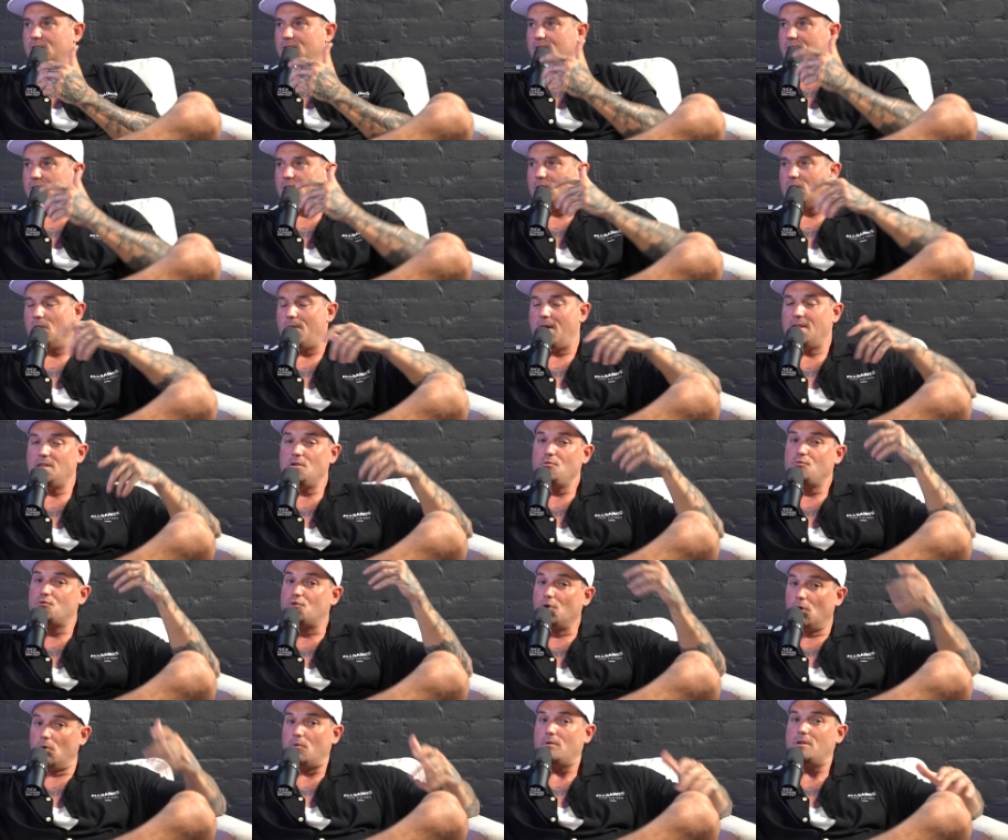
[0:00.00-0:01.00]
you know, and you
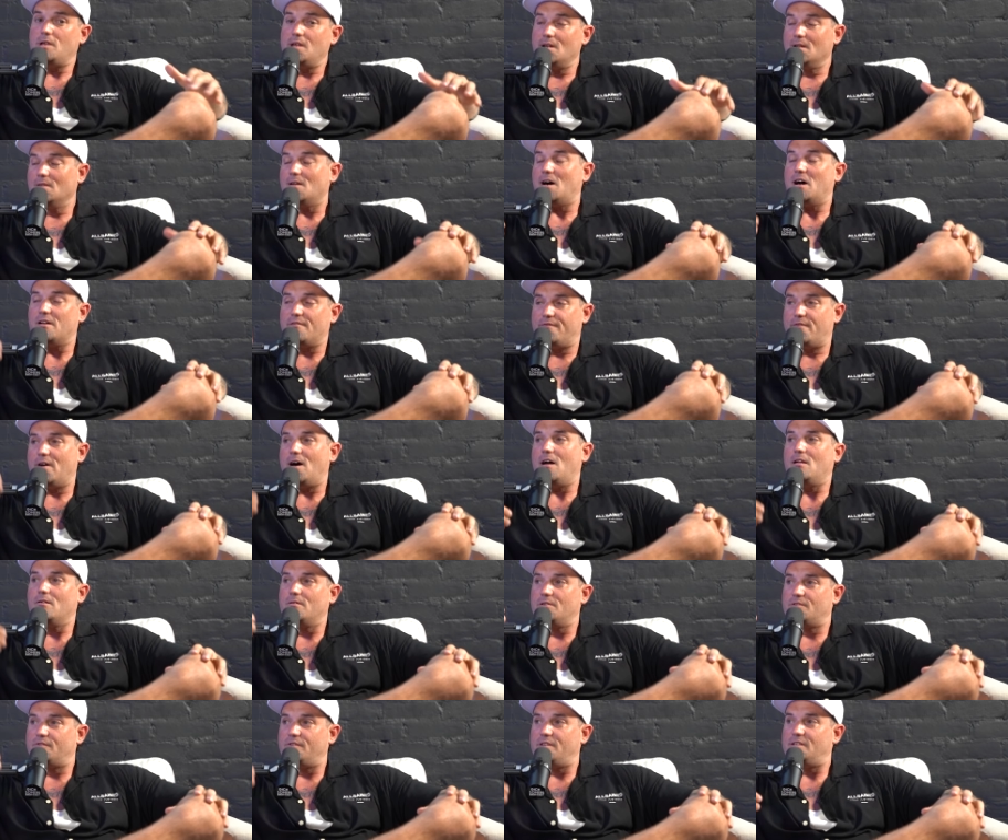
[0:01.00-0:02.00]
don't need a lot of
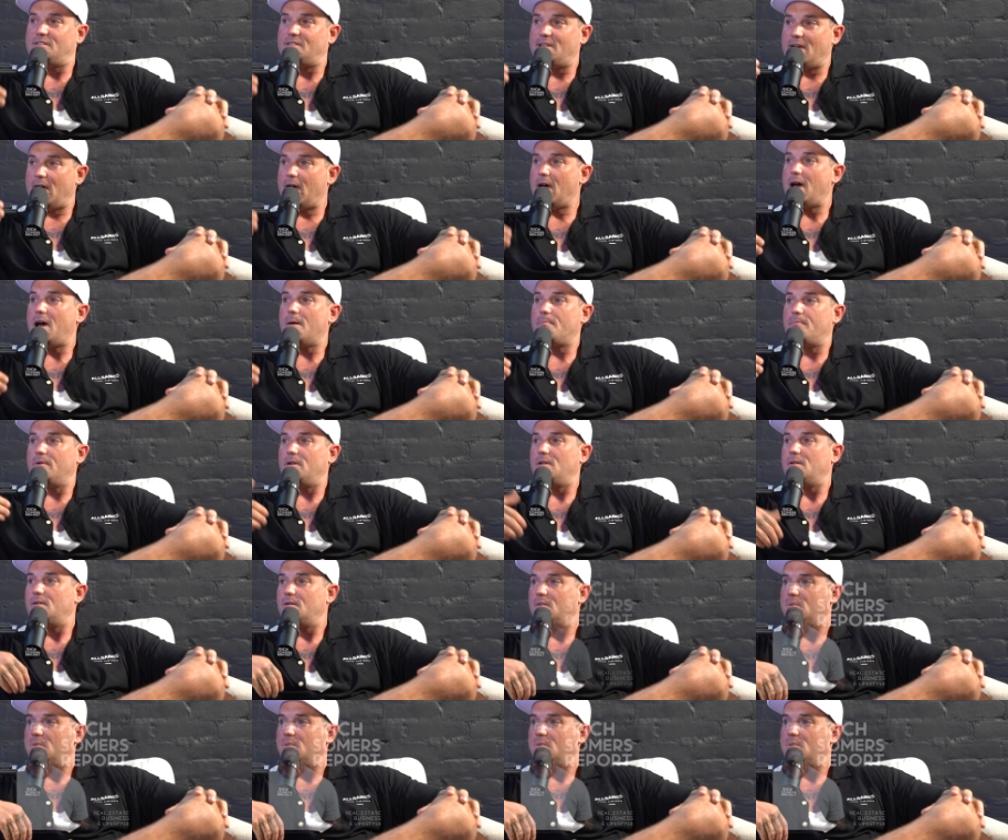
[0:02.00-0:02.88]
followers for this to happen.